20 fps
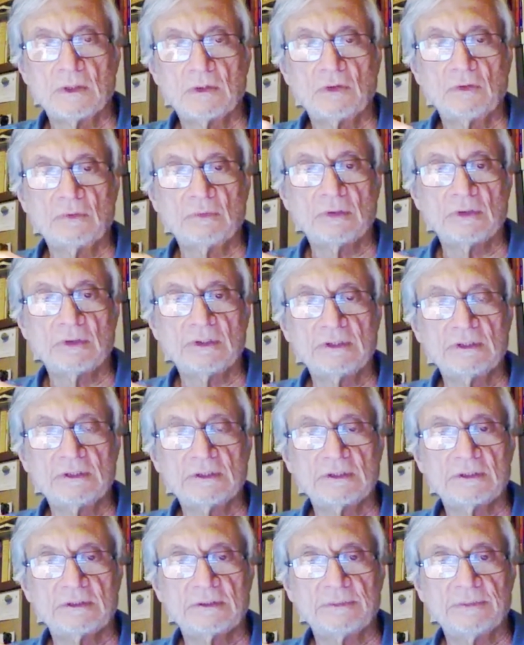
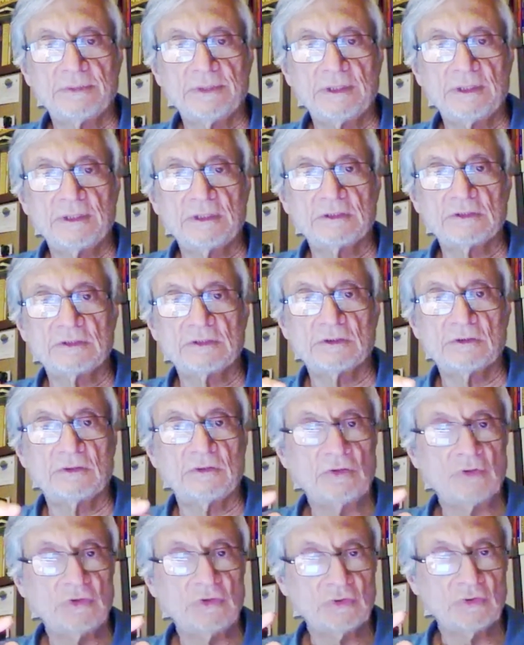Humeis means
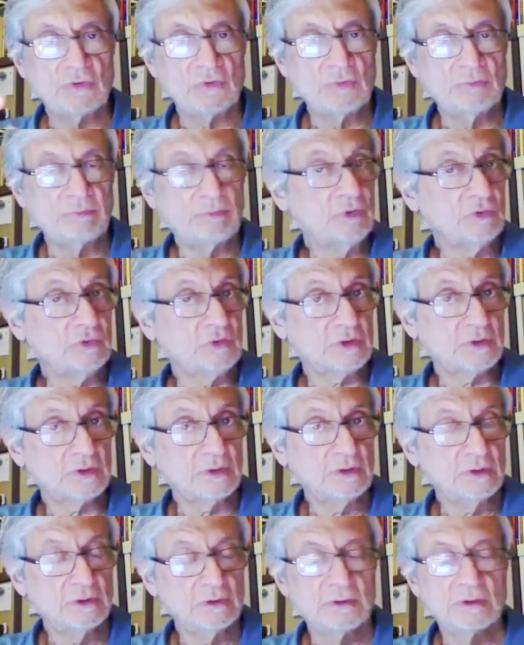you,
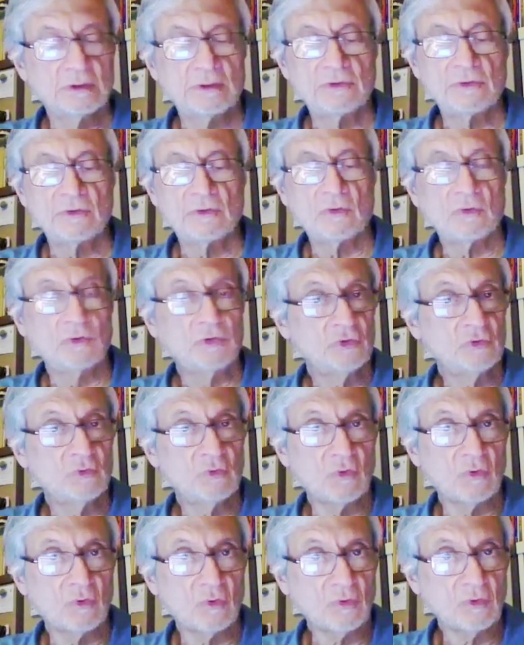plural, you
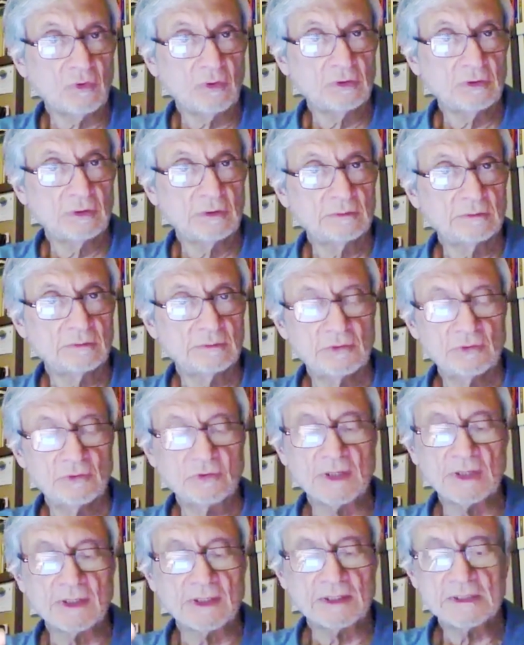all, you
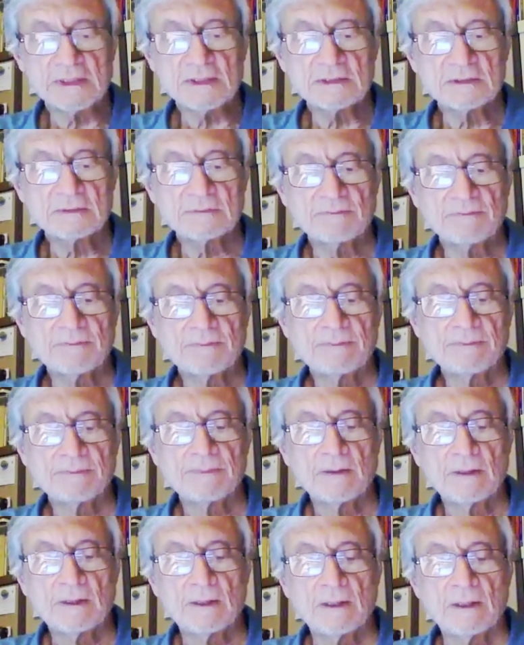guys.
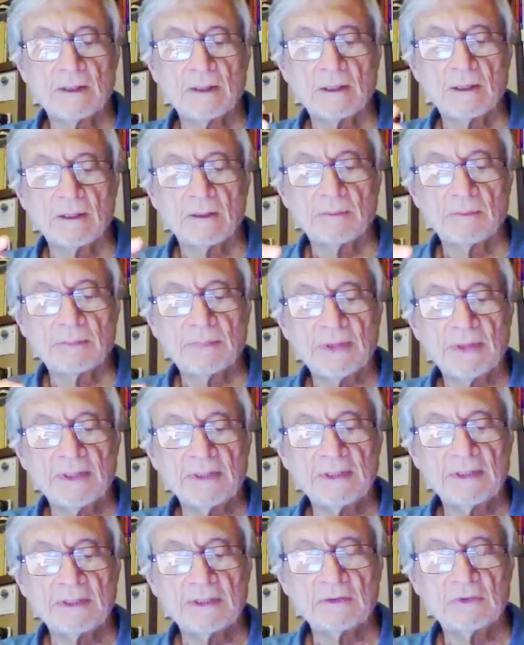
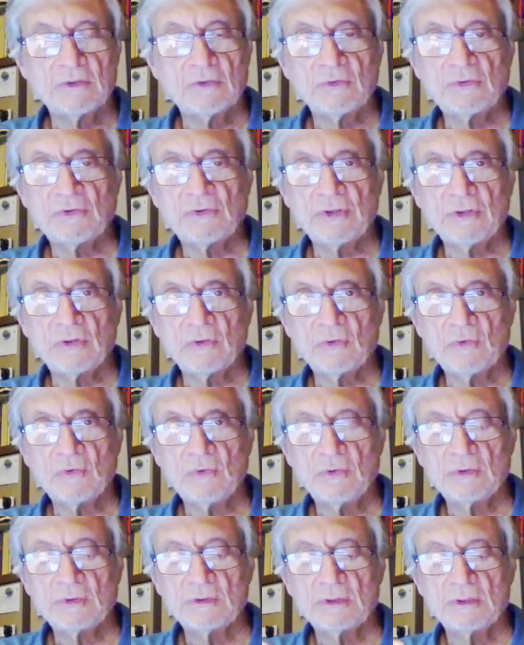Paidia tu theu,
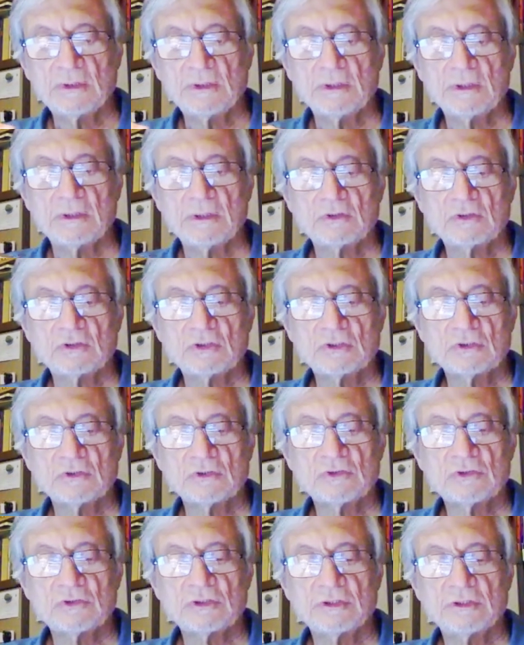
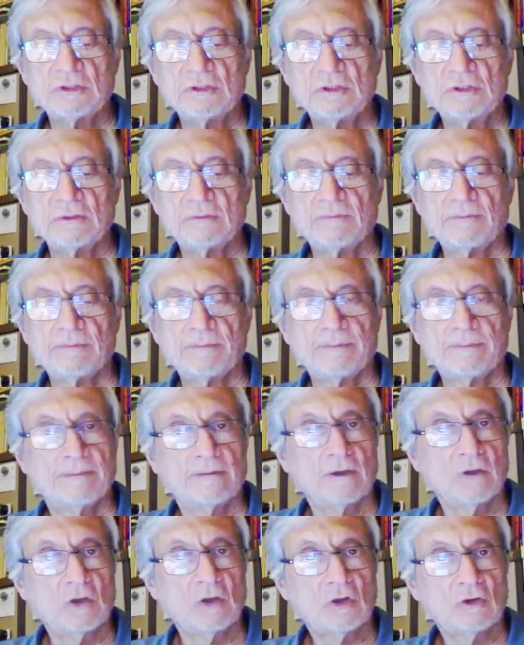children
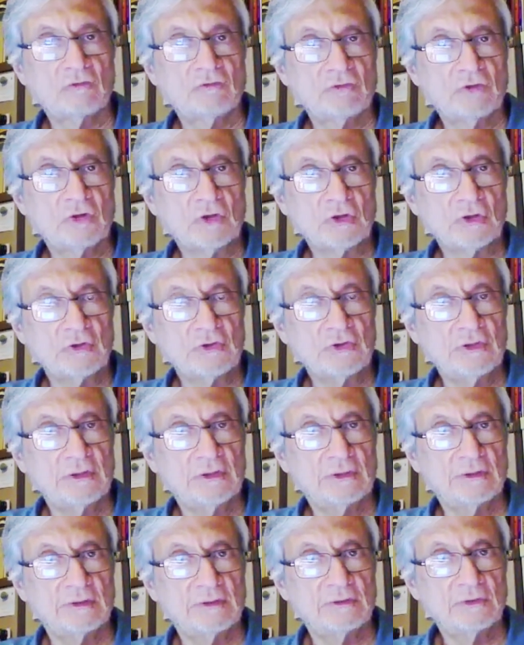of God.
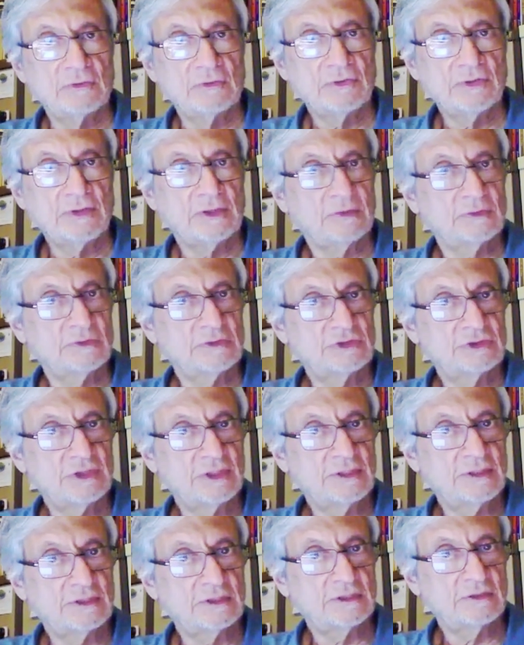Tu theu is
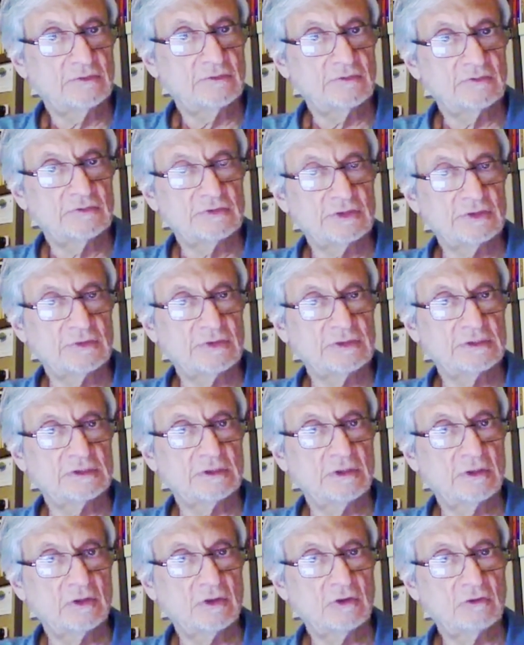genitive, so it's
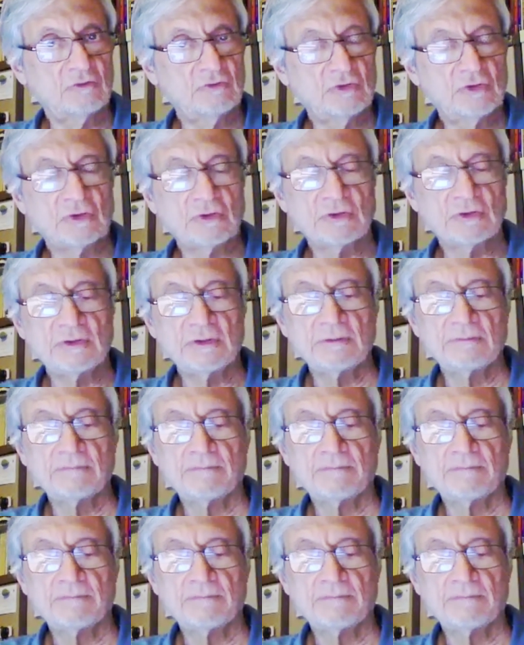of God.